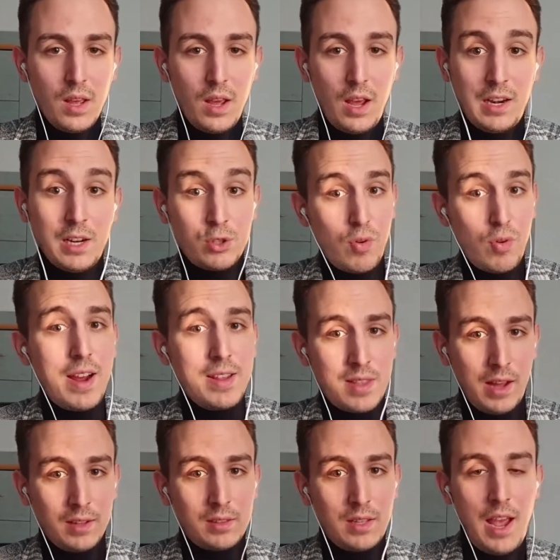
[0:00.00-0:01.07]
And I tried
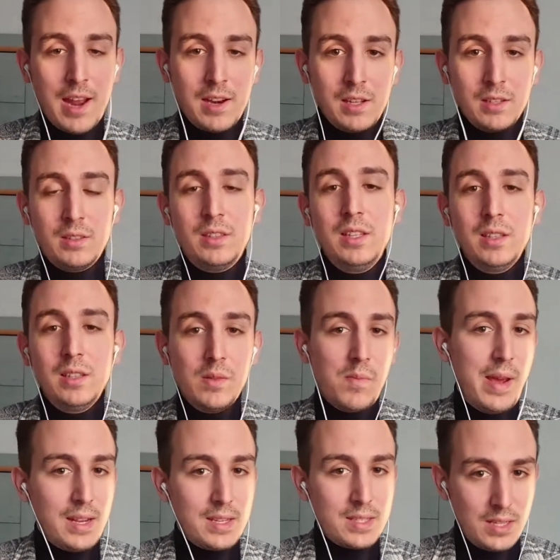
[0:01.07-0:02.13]
that, and it didn't
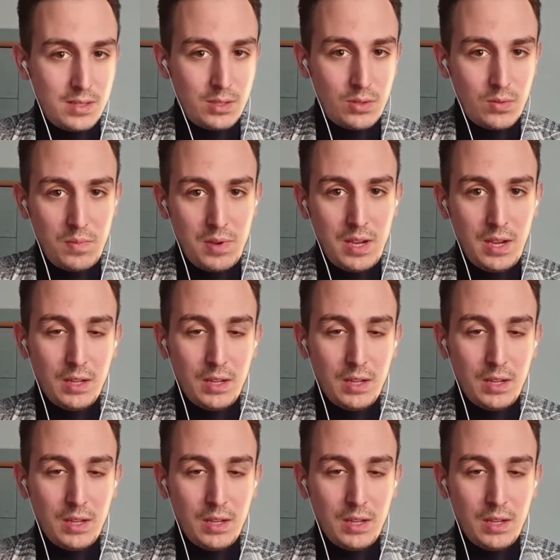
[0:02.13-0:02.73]
make sense to me.